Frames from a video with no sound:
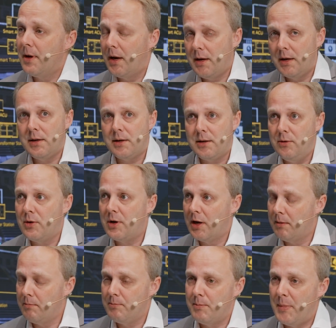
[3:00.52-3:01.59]
uh, you
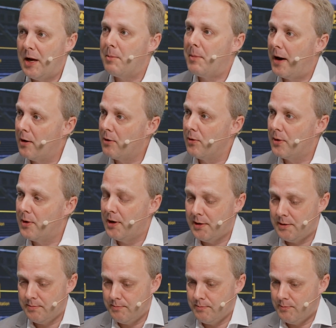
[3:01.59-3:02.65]
can make microgrid
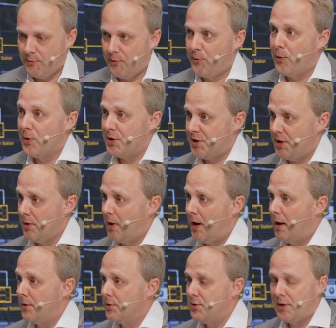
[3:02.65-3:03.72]
for a single
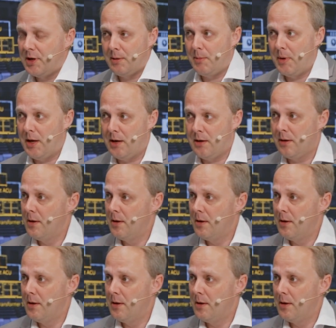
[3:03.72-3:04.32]
house. You can make